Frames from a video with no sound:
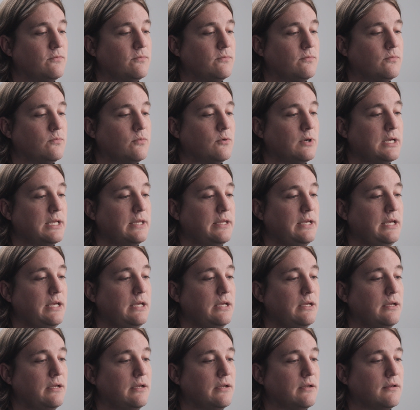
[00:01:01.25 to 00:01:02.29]

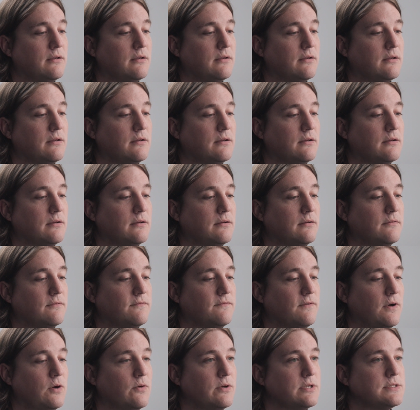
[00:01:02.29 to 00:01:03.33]
really
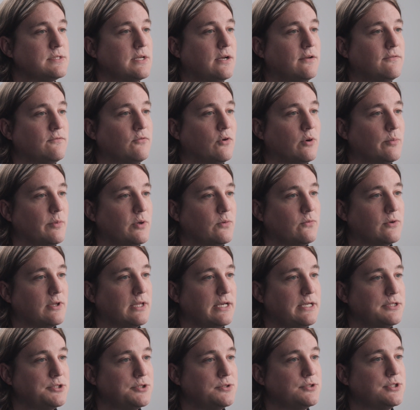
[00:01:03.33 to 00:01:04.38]
focused on forming
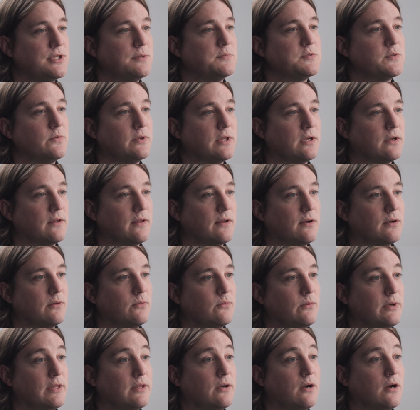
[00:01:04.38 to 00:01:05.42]
relationships
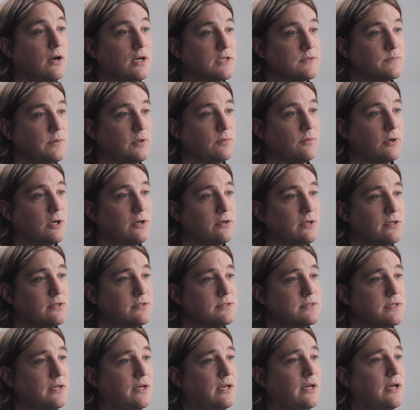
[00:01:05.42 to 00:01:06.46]
with our hospital partners,
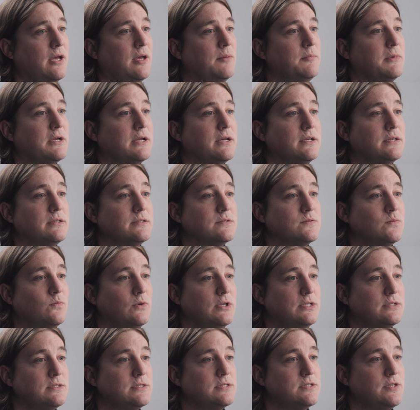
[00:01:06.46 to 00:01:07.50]
because
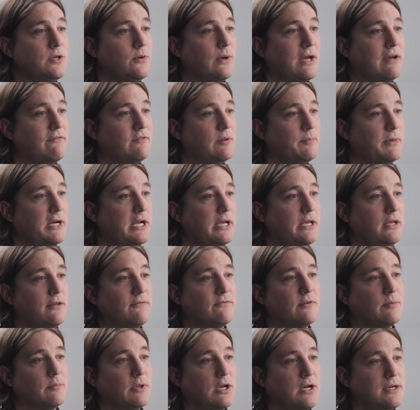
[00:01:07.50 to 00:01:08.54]
once you have the buy-in
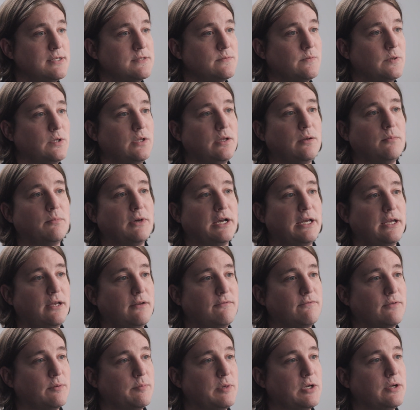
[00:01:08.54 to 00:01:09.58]
from the hospital and buy-in
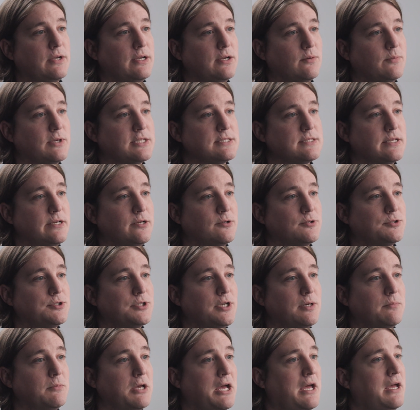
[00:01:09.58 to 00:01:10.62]
from your EMS
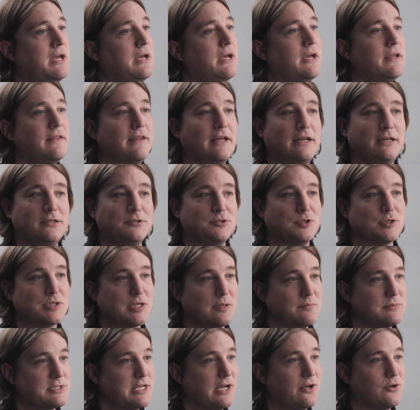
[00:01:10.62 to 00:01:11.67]
leadership, then it just
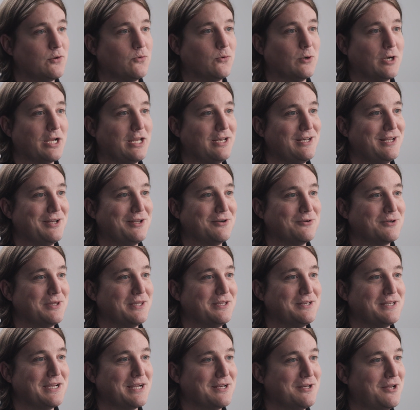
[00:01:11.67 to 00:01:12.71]
comes down to working out the
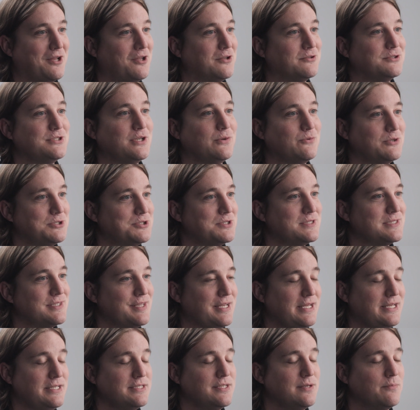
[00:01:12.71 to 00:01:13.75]
technology, which is the
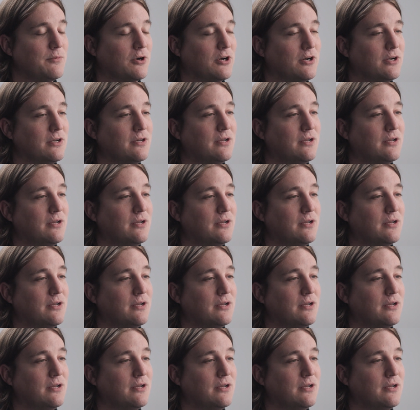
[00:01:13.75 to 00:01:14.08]
easy part.